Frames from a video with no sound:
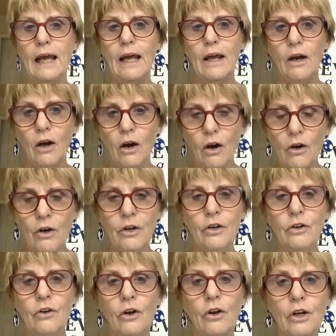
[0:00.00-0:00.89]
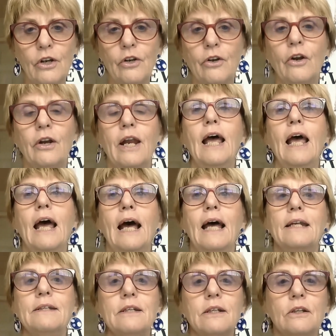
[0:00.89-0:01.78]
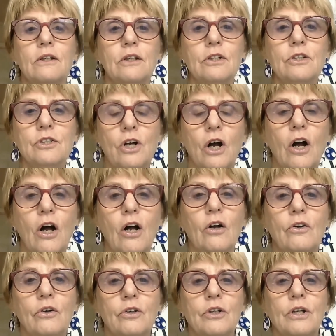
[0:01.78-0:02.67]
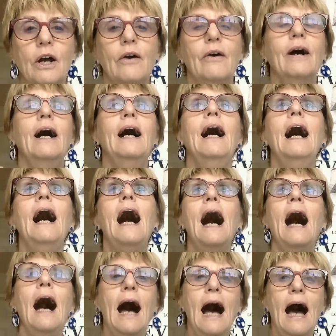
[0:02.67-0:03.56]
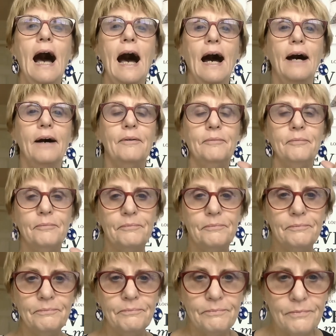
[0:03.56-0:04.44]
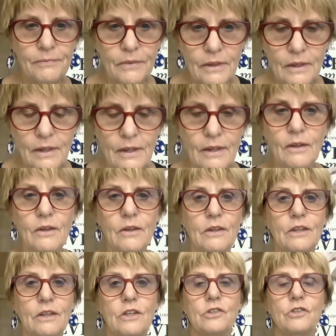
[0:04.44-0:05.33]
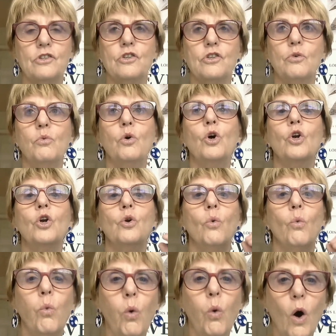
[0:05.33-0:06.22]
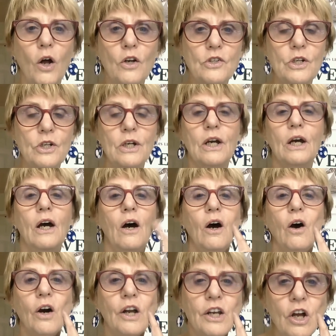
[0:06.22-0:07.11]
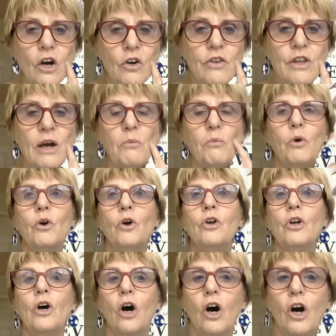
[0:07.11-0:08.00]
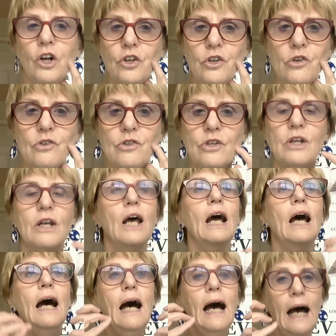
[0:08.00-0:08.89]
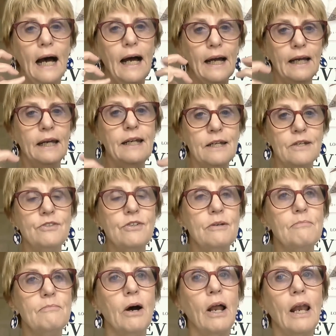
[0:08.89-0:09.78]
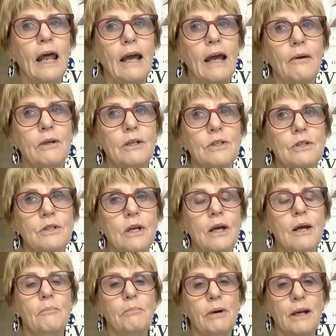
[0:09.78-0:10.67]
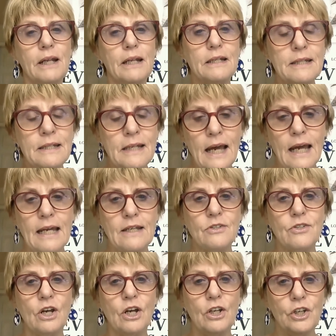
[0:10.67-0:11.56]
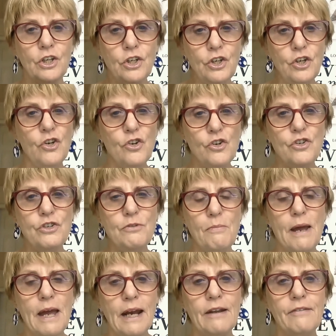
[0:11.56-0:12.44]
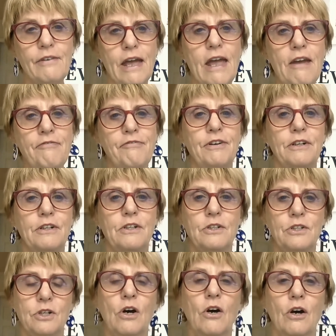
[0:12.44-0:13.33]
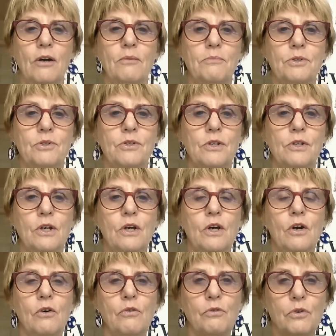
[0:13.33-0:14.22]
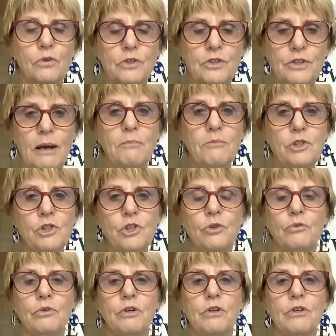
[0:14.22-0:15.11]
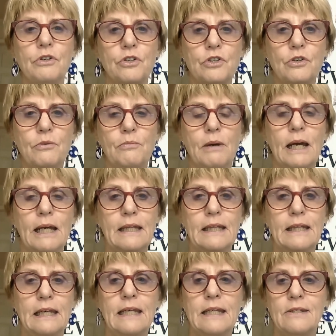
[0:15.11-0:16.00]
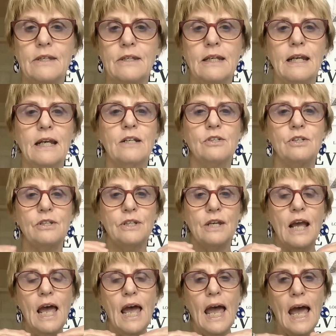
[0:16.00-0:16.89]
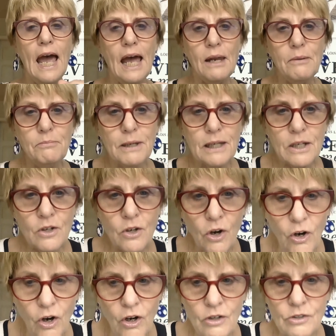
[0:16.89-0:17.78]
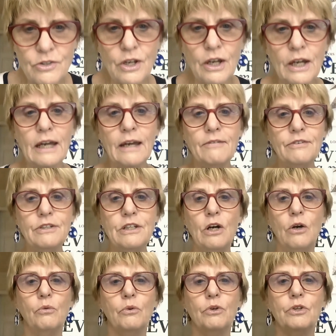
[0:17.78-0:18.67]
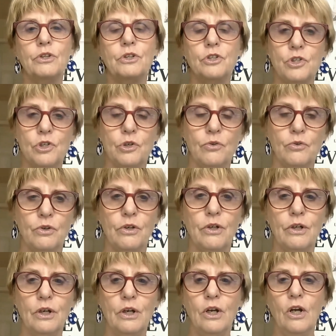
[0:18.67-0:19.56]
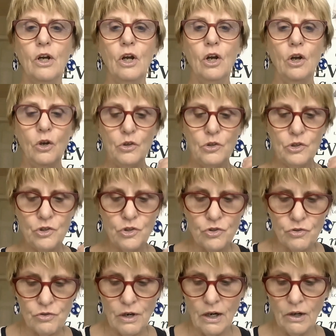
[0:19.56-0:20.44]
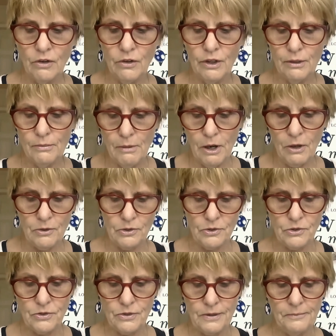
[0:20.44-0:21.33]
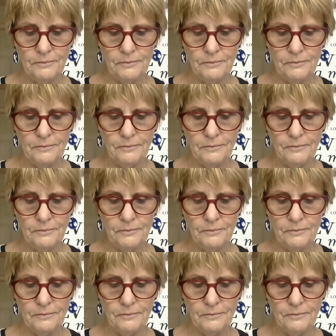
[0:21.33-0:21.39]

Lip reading: On and on and on, until the child could go, ah, this is the word what. I know that word, I use it. Ah, it is in my language. But it takes a huge amount of effort at times for some children to make these connections. And because I have dealt with the children who struggle the most,